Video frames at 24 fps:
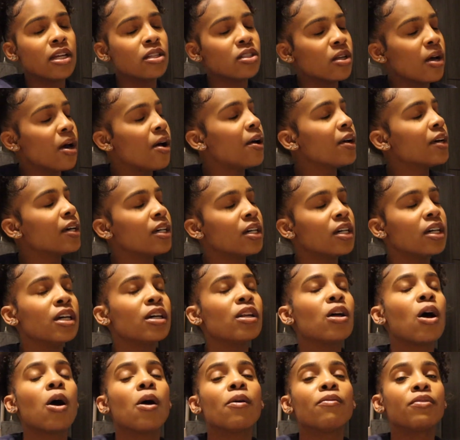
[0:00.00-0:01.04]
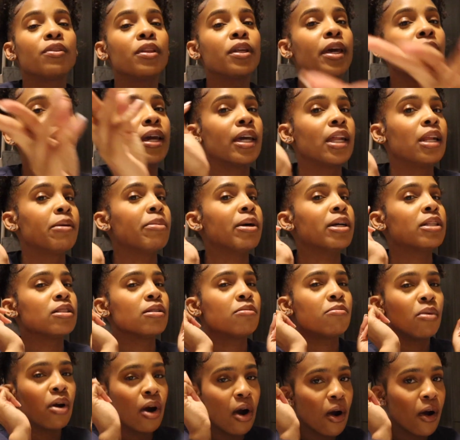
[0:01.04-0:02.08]
It's all good. Hopefully, I get it by
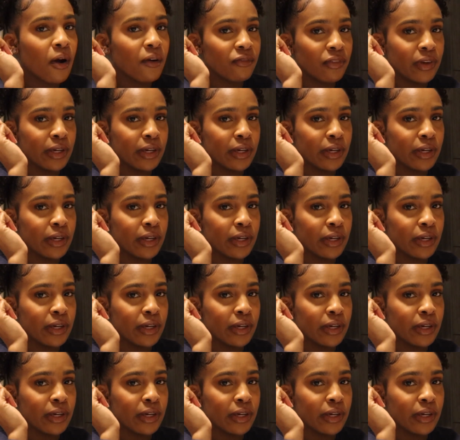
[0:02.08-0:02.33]
tomorrow.